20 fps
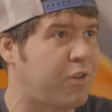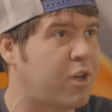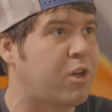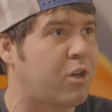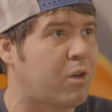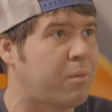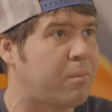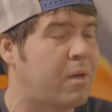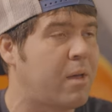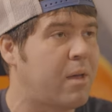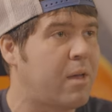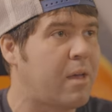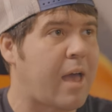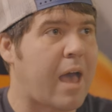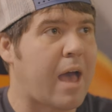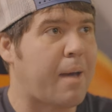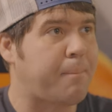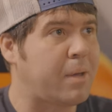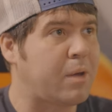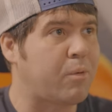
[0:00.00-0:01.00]
film
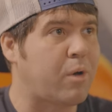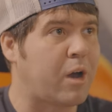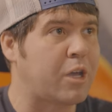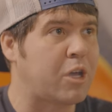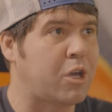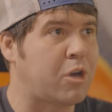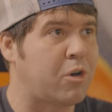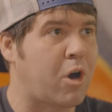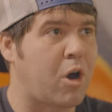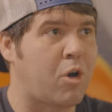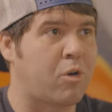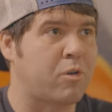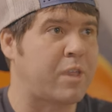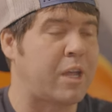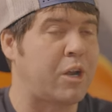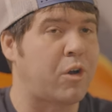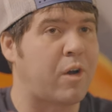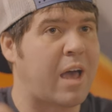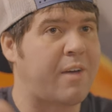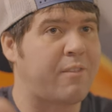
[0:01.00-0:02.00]
at B Y U. Oh,
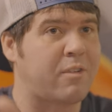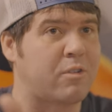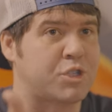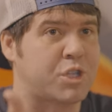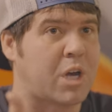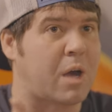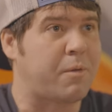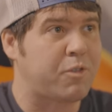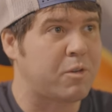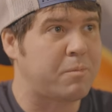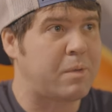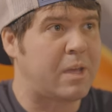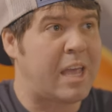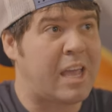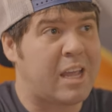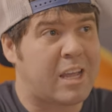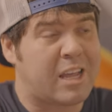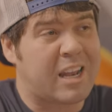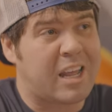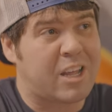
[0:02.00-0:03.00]
they don't have a job for me.
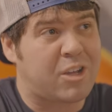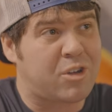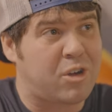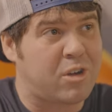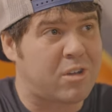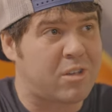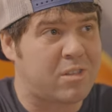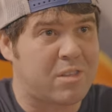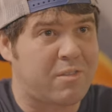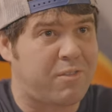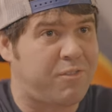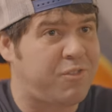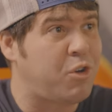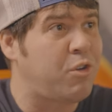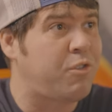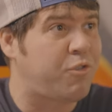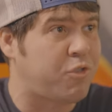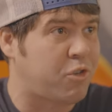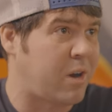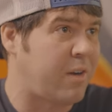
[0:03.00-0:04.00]
Hey, can I cook the
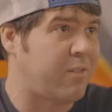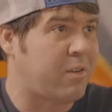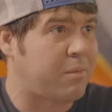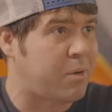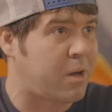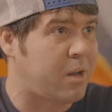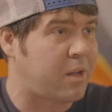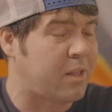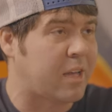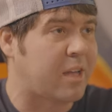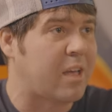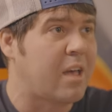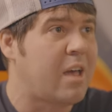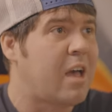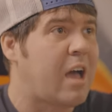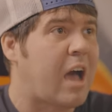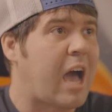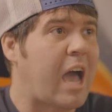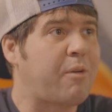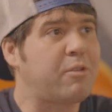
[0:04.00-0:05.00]
food for everybody? Like
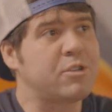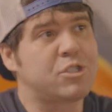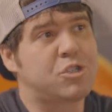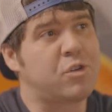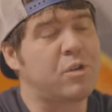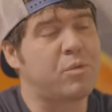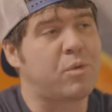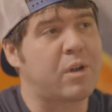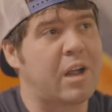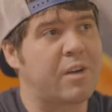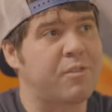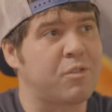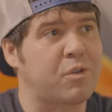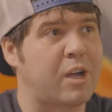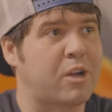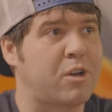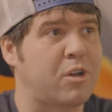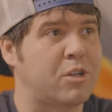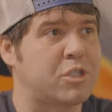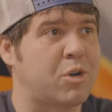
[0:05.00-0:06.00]
I was doing whatever
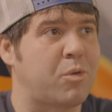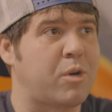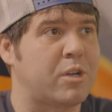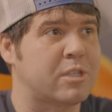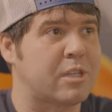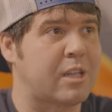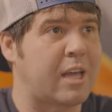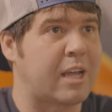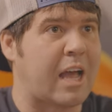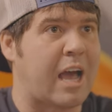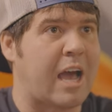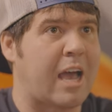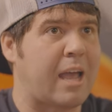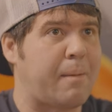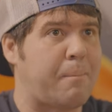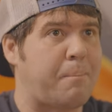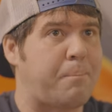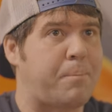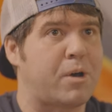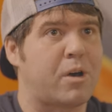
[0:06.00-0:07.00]
I could. So it wasn't like I
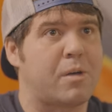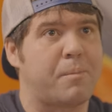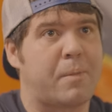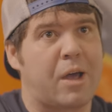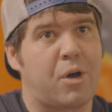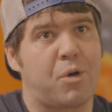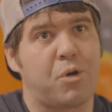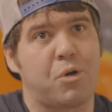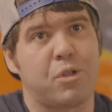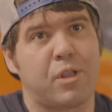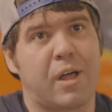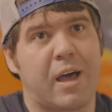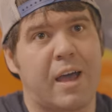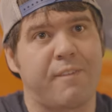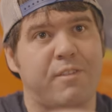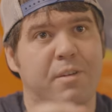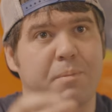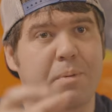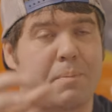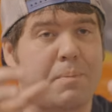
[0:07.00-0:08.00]
had built my whole
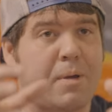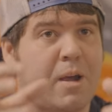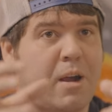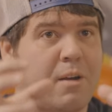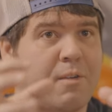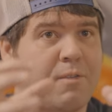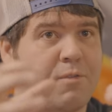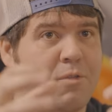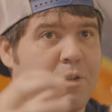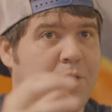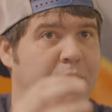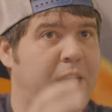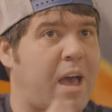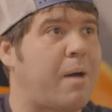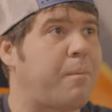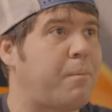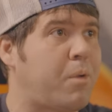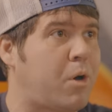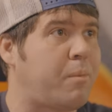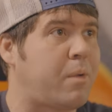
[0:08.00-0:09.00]
life to prepare for
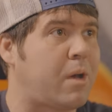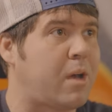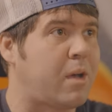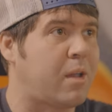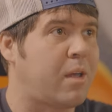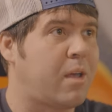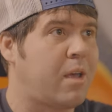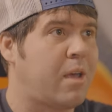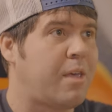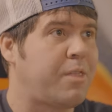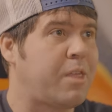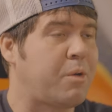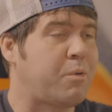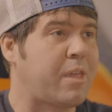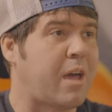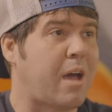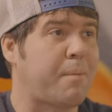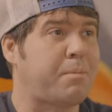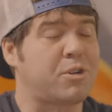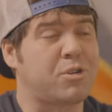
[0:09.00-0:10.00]
that moment. Then
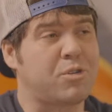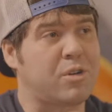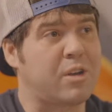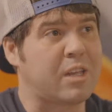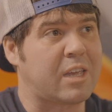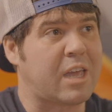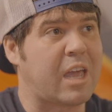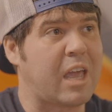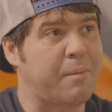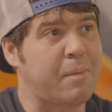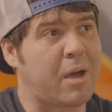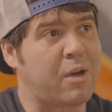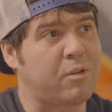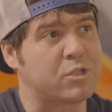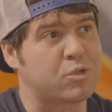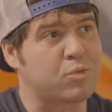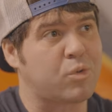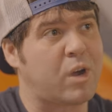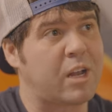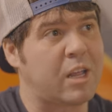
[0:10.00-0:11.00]
when the opportunity came, I
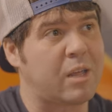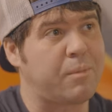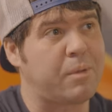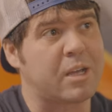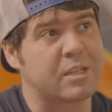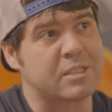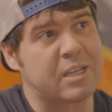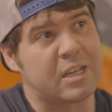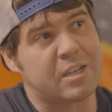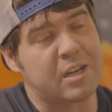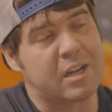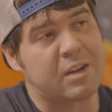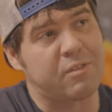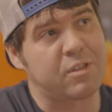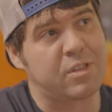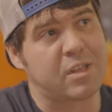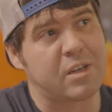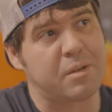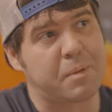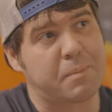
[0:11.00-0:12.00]
was ready because I'd done
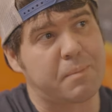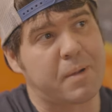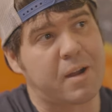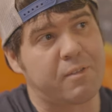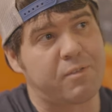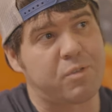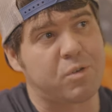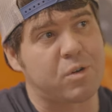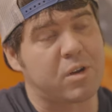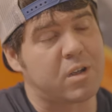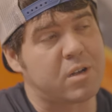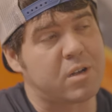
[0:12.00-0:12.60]
everything to prepare for